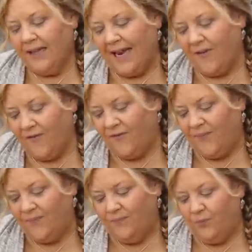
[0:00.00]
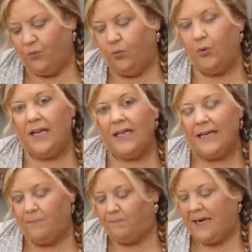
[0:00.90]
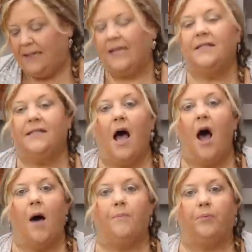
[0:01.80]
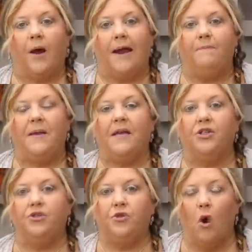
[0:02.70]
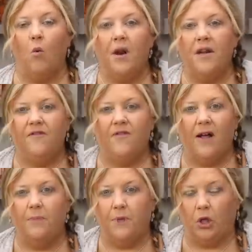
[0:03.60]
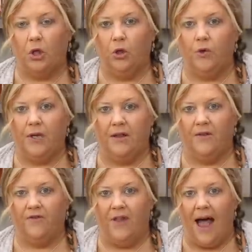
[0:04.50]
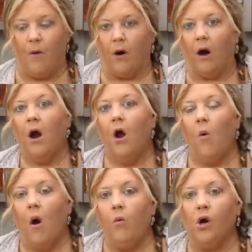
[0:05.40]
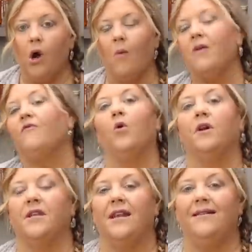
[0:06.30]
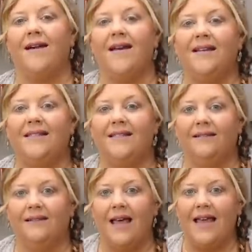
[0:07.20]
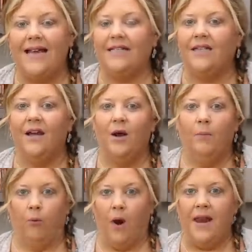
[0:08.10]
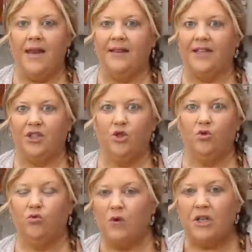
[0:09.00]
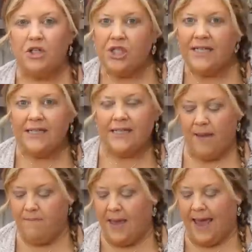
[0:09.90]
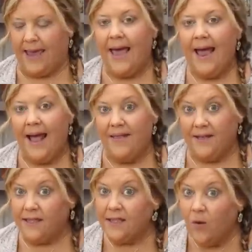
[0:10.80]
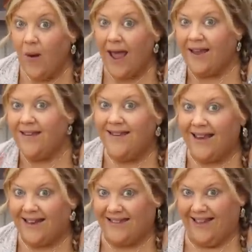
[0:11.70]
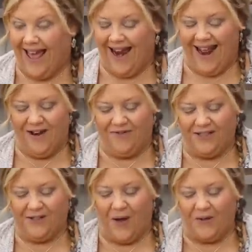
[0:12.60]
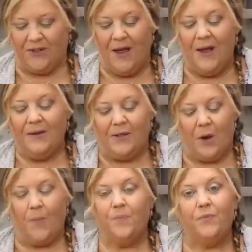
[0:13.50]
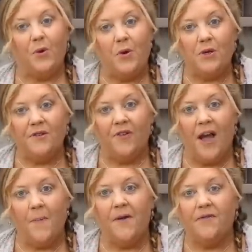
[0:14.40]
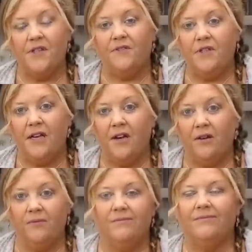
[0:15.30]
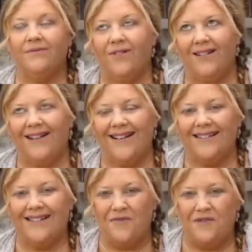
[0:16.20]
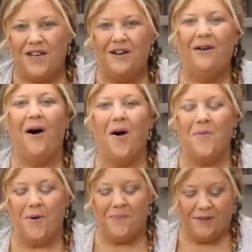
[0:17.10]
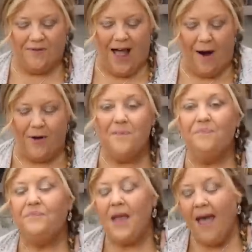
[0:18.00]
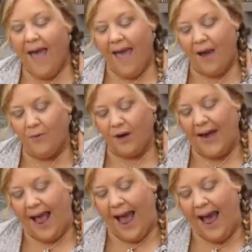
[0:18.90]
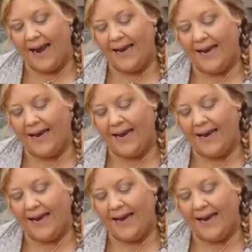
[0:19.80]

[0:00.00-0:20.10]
like really beat this up, right? Because you don't want to develop the gluten in the flour. What we're going for is a nice light breading that's crunchy as can be. And this is the way you get to that end result. So three quarters of a cup of sifted or not sifted all-purpose flour. And we're gonna add